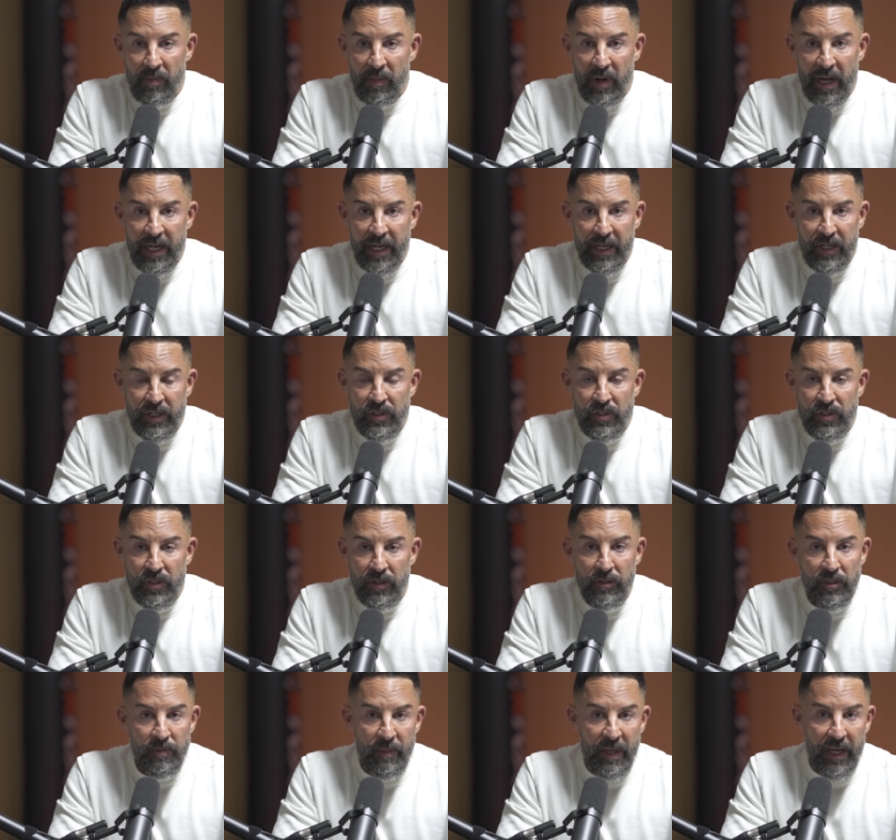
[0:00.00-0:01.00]
It
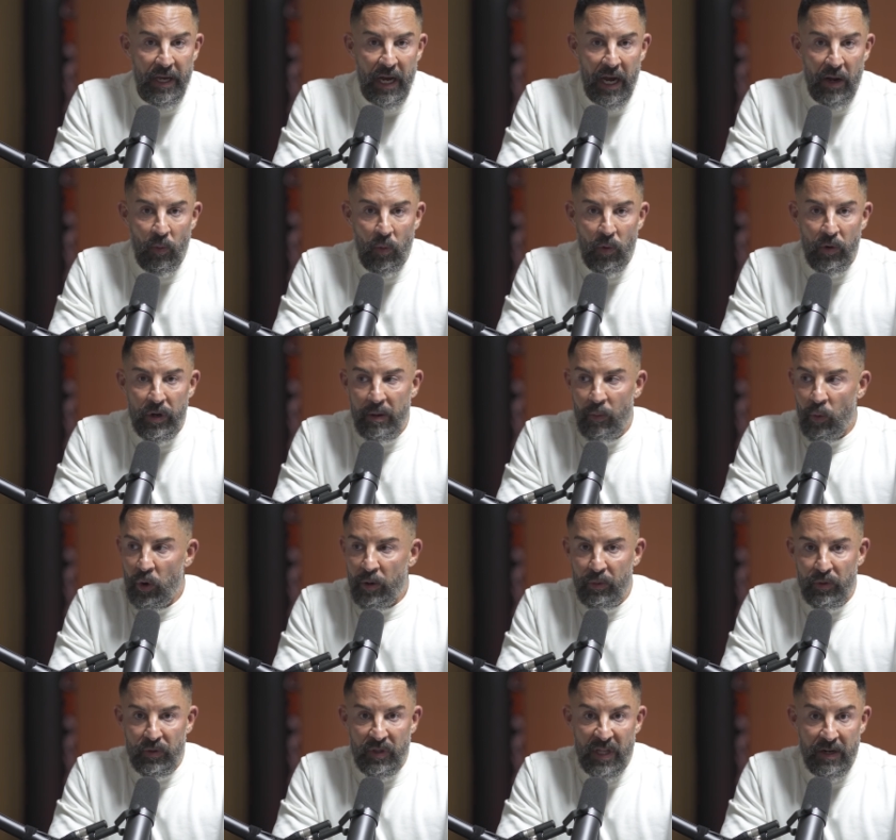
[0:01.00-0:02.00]
concerns me. I worry. I worry
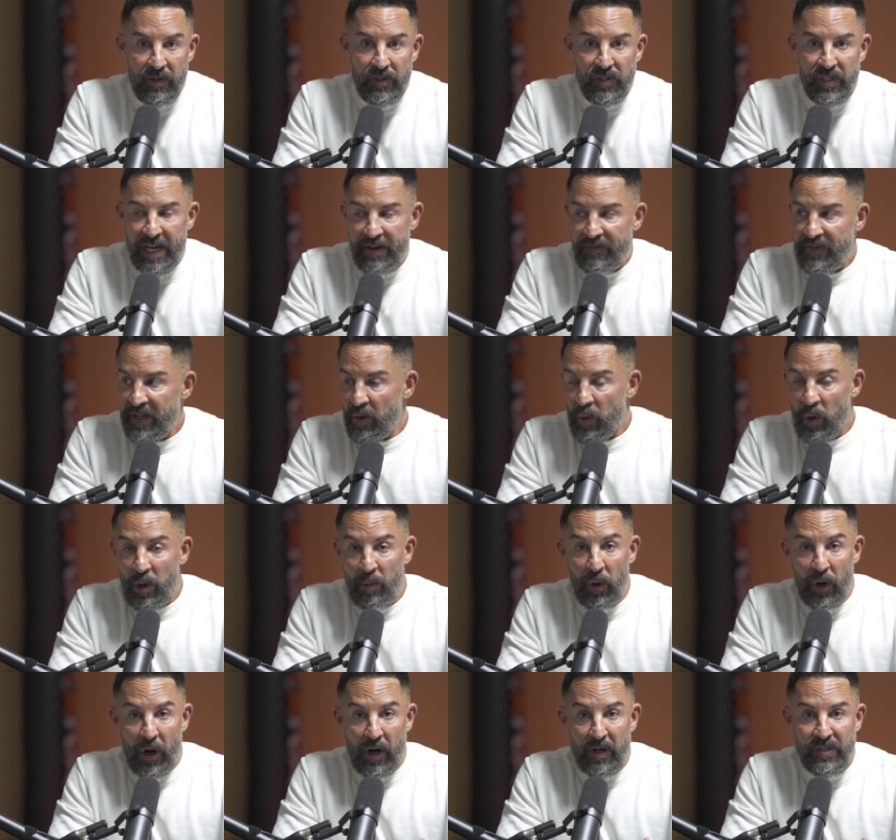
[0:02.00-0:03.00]
about their safety. I worry
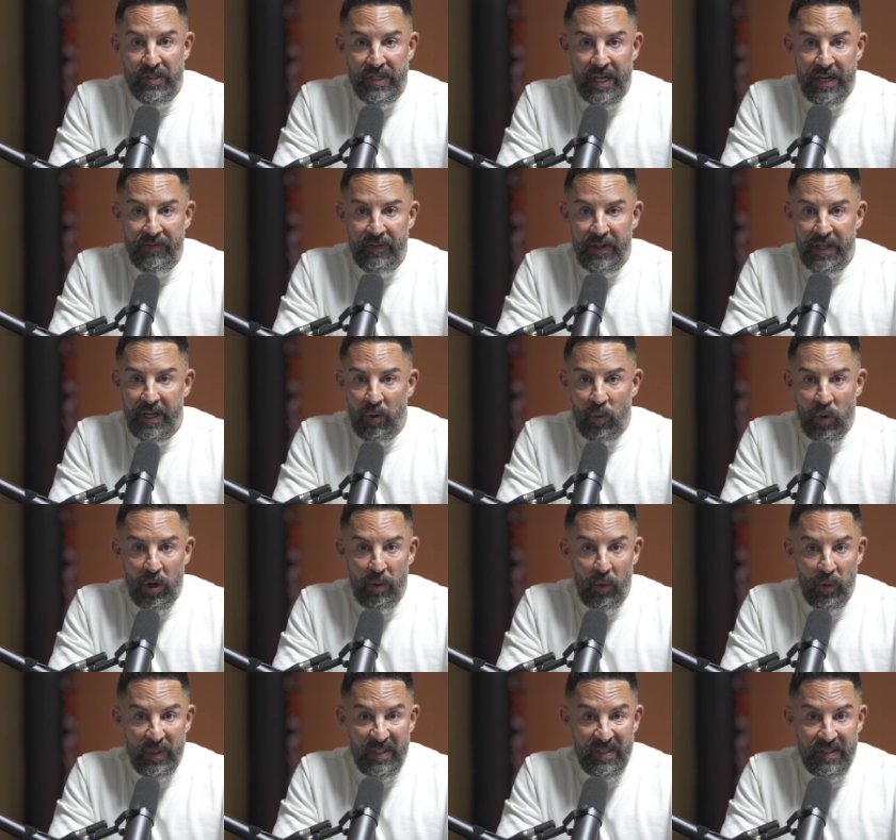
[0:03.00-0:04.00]
about our safety. I worry
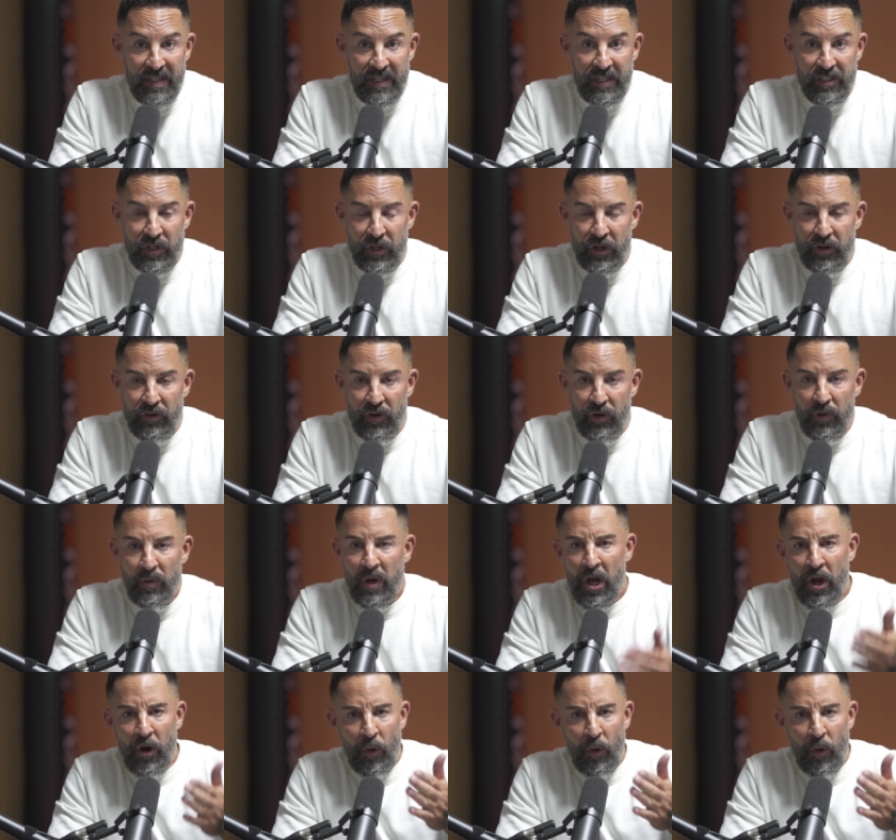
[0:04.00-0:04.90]
about what the city's gonna do.